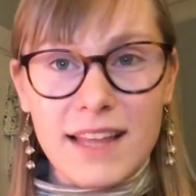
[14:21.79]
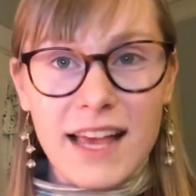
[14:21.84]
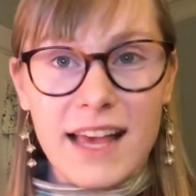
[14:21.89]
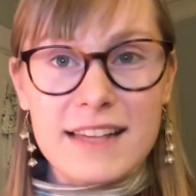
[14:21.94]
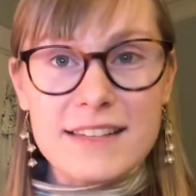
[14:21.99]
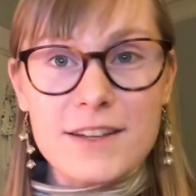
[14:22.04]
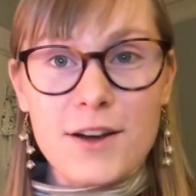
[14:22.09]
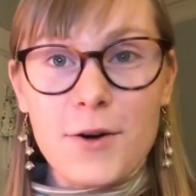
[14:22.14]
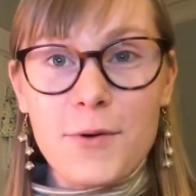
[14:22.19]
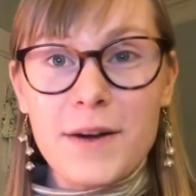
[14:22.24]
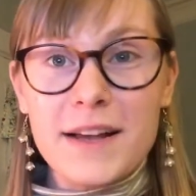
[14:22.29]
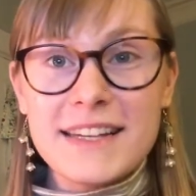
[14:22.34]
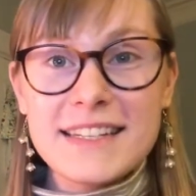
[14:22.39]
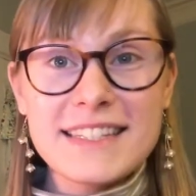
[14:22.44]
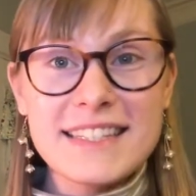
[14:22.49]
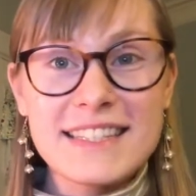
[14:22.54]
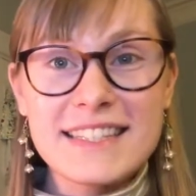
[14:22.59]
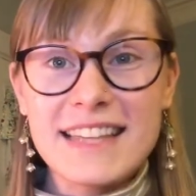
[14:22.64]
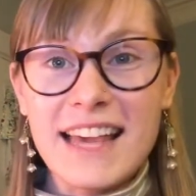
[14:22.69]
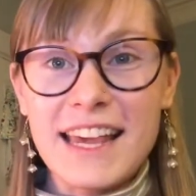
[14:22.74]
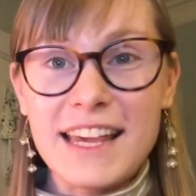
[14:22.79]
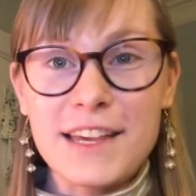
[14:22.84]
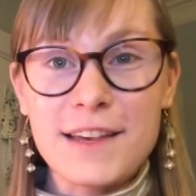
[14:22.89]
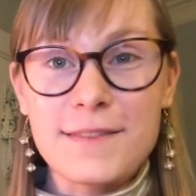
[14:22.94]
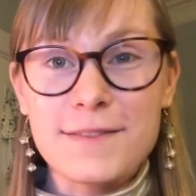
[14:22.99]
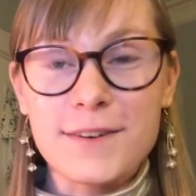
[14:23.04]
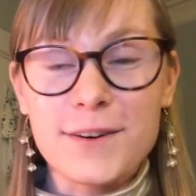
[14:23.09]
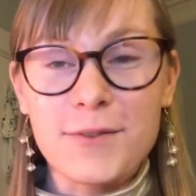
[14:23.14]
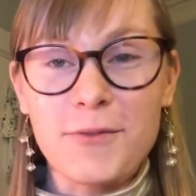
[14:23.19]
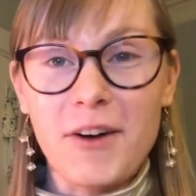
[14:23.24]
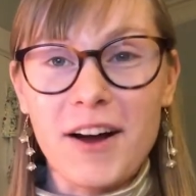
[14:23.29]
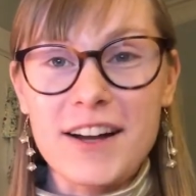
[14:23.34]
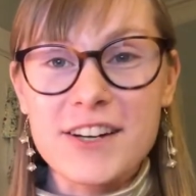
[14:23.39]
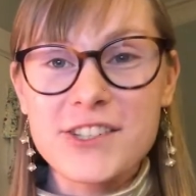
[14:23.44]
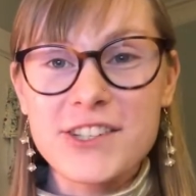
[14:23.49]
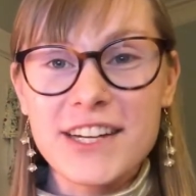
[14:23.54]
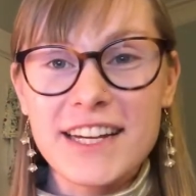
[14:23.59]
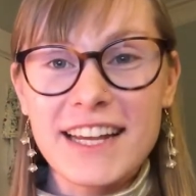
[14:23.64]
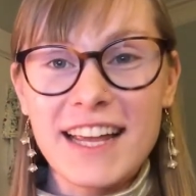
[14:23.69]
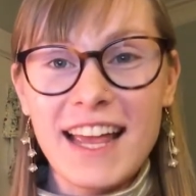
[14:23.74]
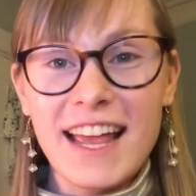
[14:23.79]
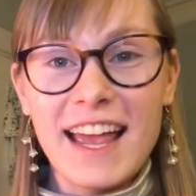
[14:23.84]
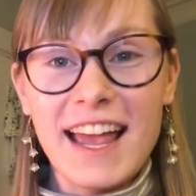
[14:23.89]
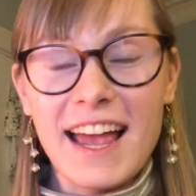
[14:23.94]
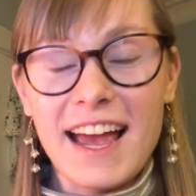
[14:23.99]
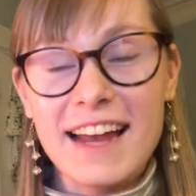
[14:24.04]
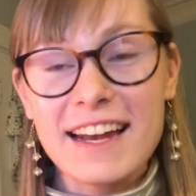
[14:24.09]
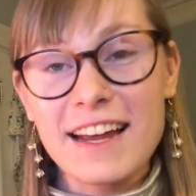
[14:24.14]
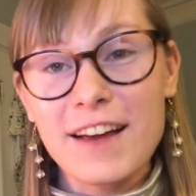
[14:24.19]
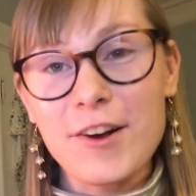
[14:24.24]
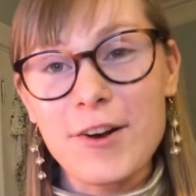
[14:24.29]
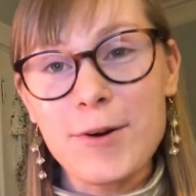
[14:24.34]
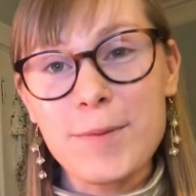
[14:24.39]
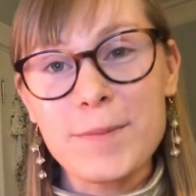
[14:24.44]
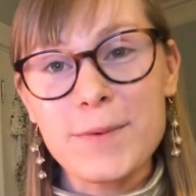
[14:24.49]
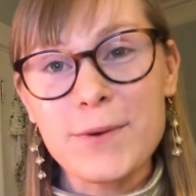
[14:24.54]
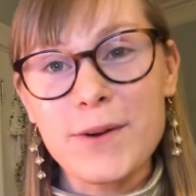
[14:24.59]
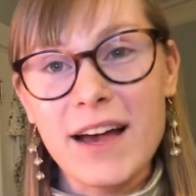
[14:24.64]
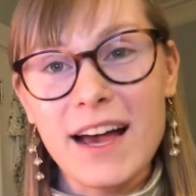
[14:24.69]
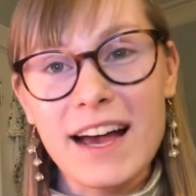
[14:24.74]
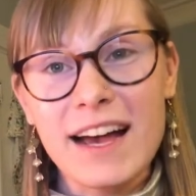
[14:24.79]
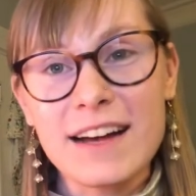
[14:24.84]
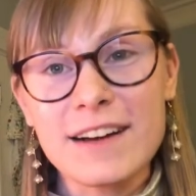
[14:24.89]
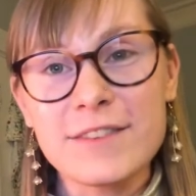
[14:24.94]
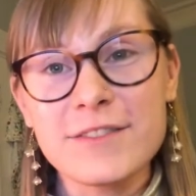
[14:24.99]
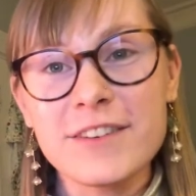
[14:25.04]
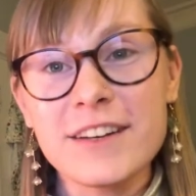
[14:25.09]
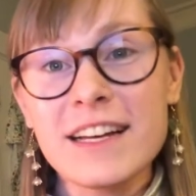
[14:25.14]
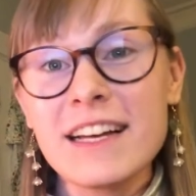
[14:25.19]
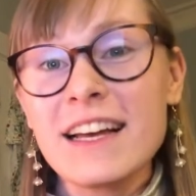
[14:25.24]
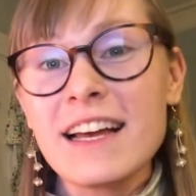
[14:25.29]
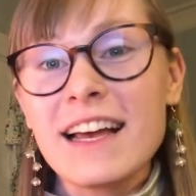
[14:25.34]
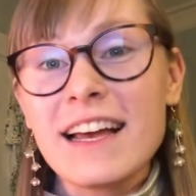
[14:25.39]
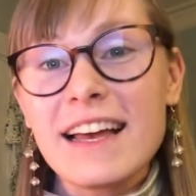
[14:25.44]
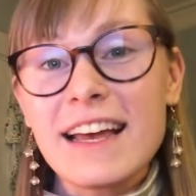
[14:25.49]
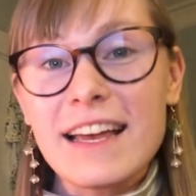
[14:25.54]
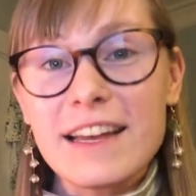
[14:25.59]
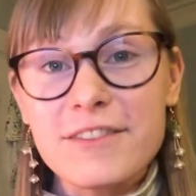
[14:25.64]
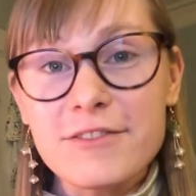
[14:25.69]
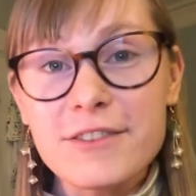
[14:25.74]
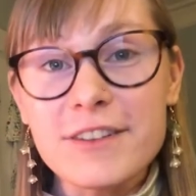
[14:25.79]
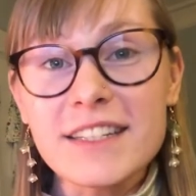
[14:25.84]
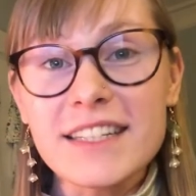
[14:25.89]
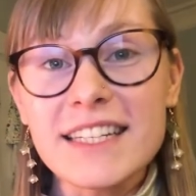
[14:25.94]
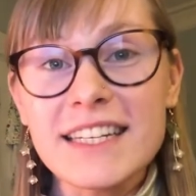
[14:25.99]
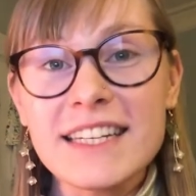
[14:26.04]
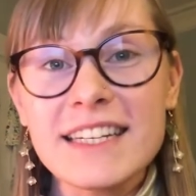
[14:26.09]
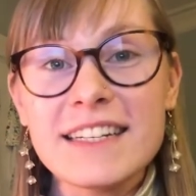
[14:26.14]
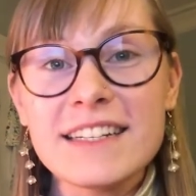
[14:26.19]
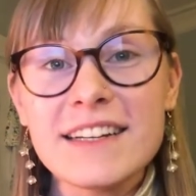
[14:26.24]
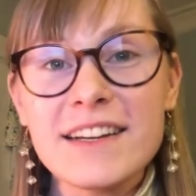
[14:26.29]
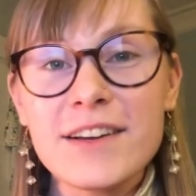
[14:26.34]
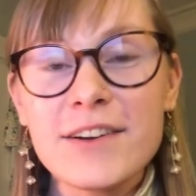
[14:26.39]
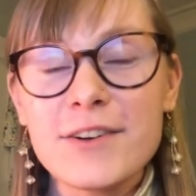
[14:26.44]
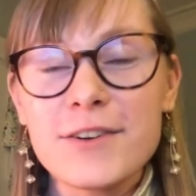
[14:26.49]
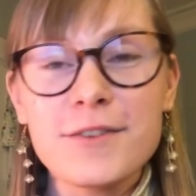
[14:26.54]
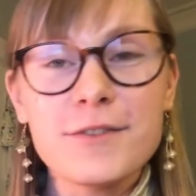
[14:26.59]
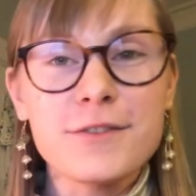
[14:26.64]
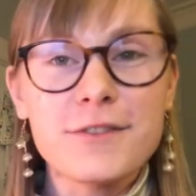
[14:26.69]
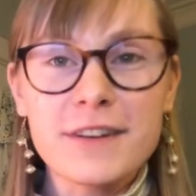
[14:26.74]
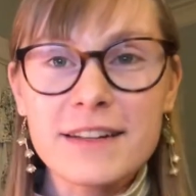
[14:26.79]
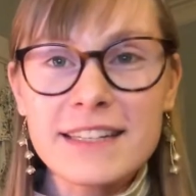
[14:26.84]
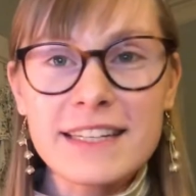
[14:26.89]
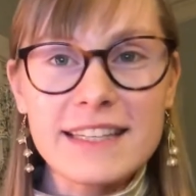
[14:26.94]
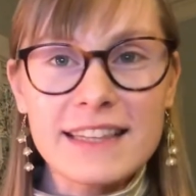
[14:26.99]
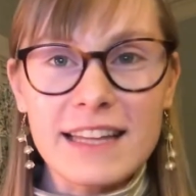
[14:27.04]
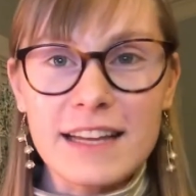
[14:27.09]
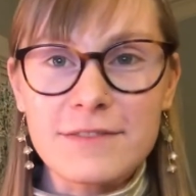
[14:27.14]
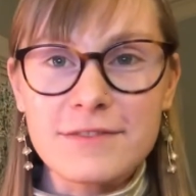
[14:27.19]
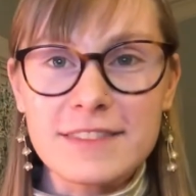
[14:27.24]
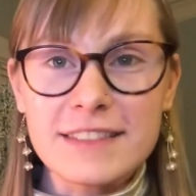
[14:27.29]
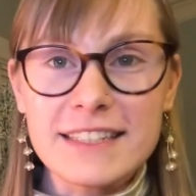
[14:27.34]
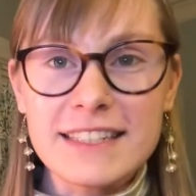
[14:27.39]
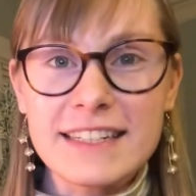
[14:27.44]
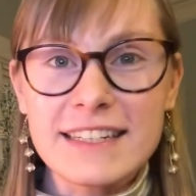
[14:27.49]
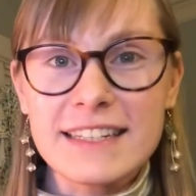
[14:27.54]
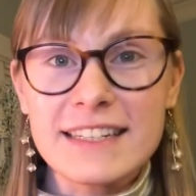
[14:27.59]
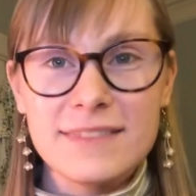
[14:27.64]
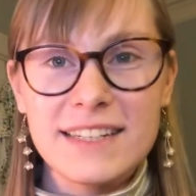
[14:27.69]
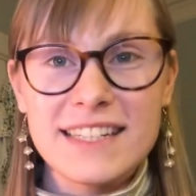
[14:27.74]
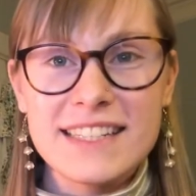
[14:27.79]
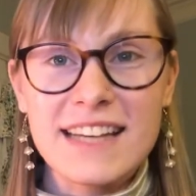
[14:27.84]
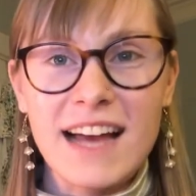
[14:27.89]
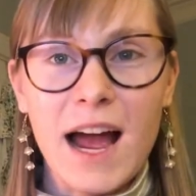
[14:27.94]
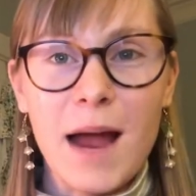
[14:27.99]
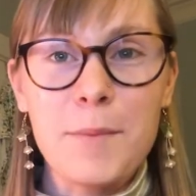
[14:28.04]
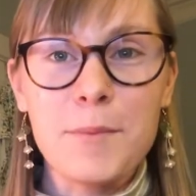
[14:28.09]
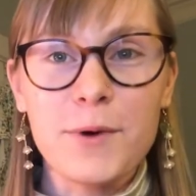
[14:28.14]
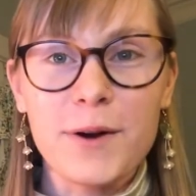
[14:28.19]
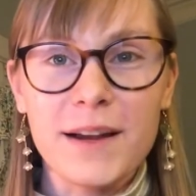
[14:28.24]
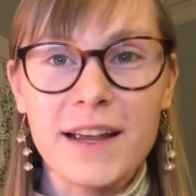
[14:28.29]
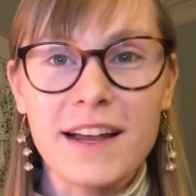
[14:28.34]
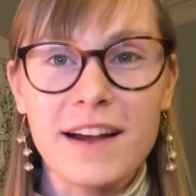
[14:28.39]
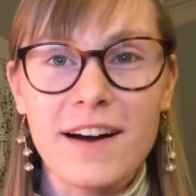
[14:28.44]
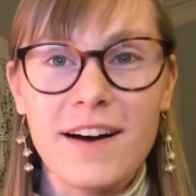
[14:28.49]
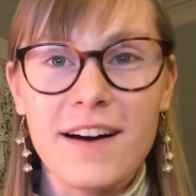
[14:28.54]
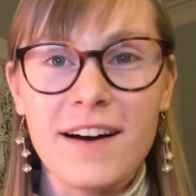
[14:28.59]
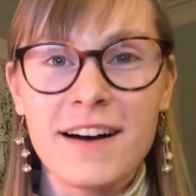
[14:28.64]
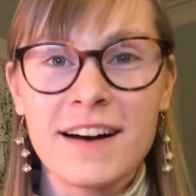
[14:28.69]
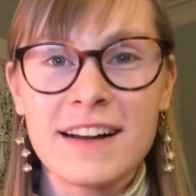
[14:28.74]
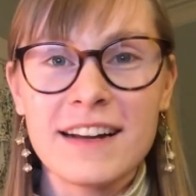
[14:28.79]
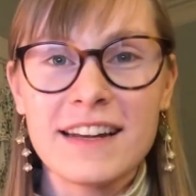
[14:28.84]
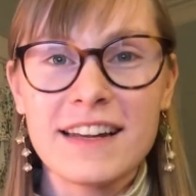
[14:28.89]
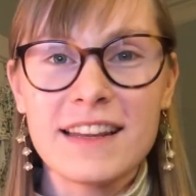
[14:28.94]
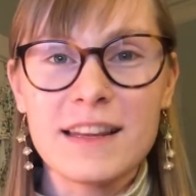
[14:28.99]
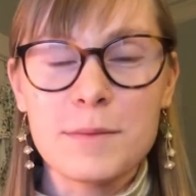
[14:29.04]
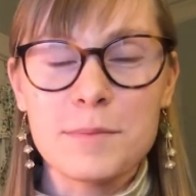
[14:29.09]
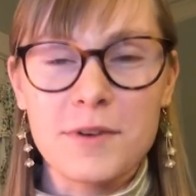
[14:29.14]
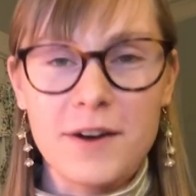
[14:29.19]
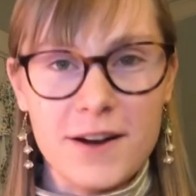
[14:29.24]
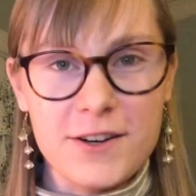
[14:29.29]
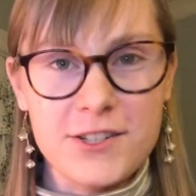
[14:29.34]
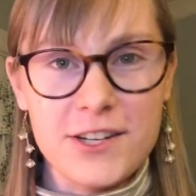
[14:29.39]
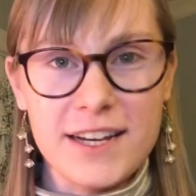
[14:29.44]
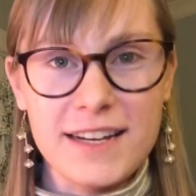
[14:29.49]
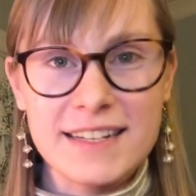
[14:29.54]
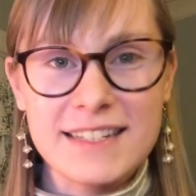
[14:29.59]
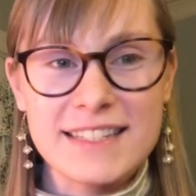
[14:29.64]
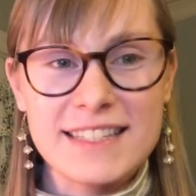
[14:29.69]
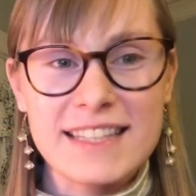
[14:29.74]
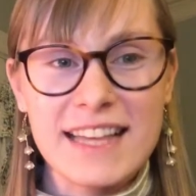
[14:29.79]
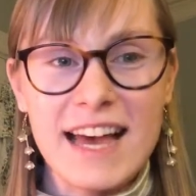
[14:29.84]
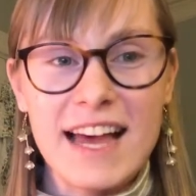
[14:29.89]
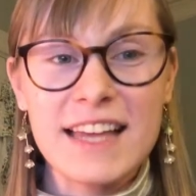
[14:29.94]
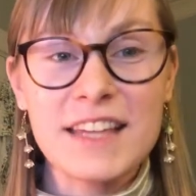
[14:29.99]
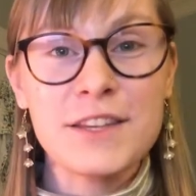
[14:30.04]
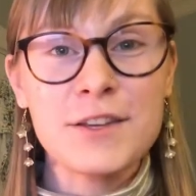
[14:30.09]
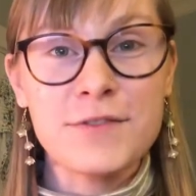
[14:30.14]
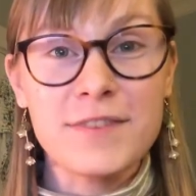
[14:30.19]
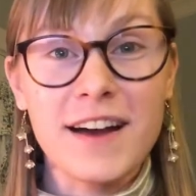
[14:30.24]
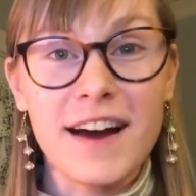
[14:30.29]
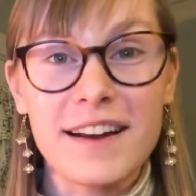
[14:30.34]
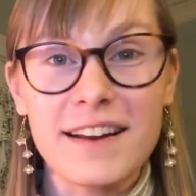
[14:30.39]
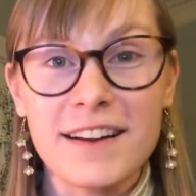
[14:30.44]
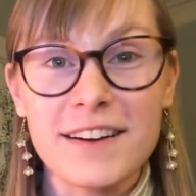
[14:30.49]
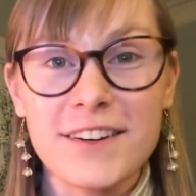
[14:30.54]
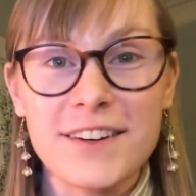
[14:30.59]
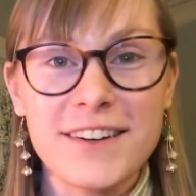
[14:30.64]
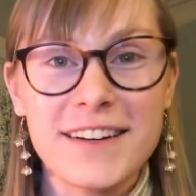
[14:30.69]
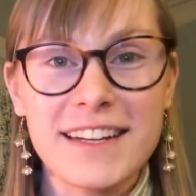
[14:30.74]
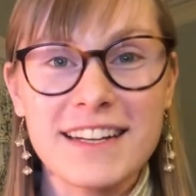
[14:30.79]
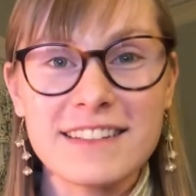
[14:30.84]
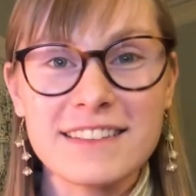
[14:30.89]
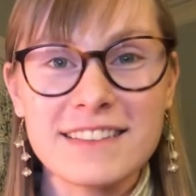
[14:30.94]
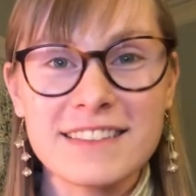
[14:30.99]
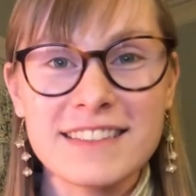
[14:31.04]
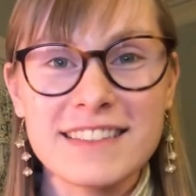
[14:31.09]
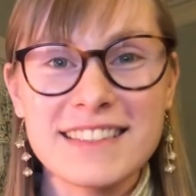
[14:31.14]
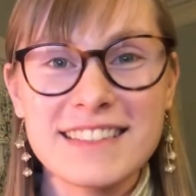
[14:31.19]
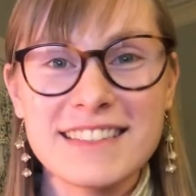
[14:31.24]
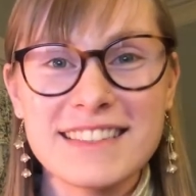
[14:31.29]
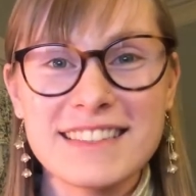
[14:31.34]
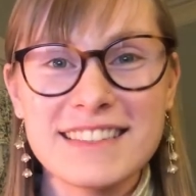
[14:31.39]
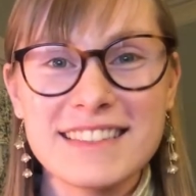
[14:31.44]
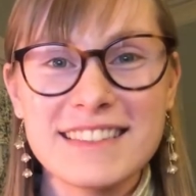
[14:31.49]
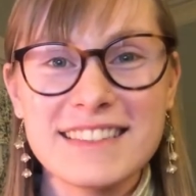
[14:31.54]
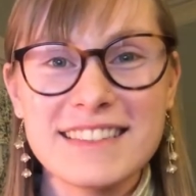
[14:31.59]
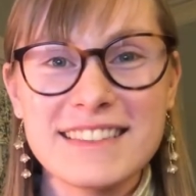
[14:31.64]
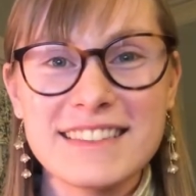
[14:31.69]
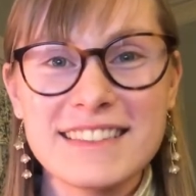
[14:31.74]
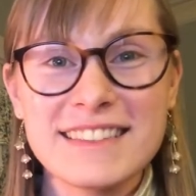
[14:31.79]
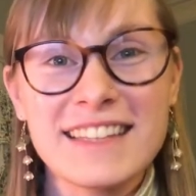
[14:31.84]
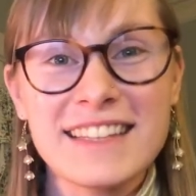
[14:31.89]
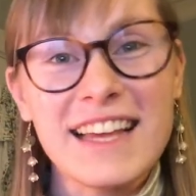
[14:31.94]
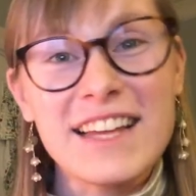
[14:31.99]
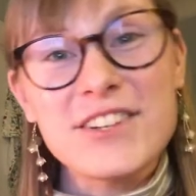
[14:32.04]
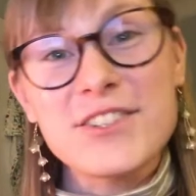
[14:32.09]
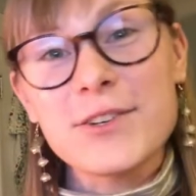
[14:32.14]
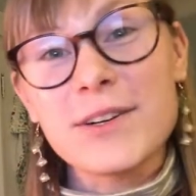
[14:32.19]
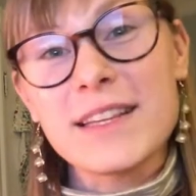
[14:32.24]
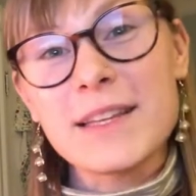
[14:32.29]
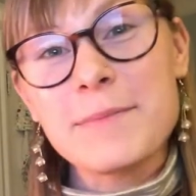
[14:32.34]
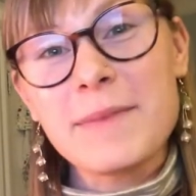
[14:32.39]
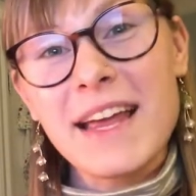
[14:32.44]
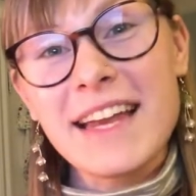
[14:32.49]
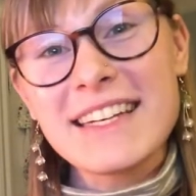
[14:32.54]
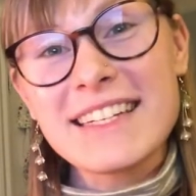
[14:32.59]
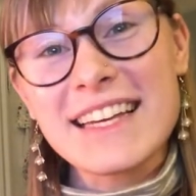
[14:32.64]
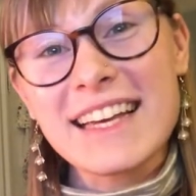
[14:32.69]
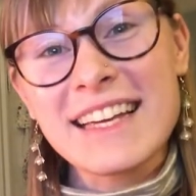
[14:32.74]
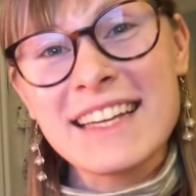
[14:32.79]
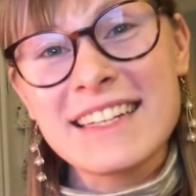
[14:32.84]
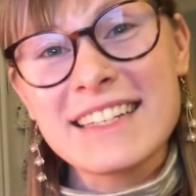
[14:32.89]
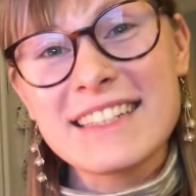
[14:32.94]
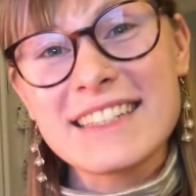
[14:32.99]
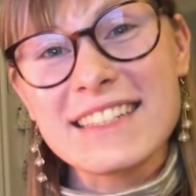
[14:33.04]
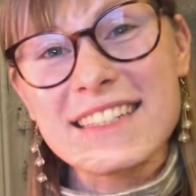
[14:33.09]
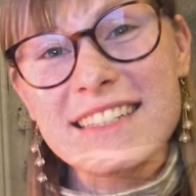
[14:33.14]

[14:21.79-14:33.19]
As always, thank you for watching and I hope you have a really really lovely time working on the projects that you've got on your needles. Enjoy the painting!